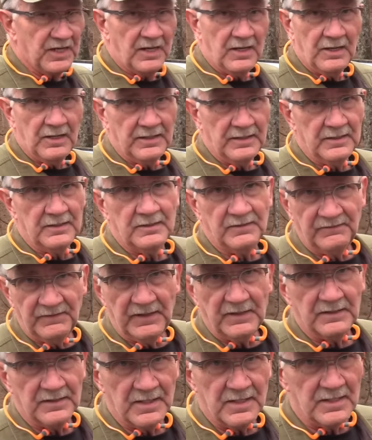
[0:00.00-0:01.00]
carried into
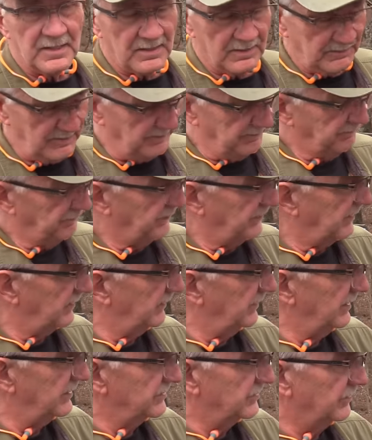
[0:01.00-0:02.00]
Vietnam, and, you
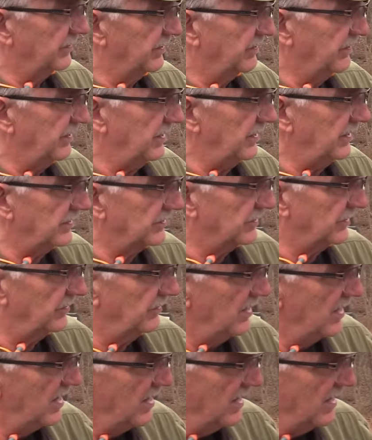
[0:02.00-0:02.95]
know, that sort of thing. So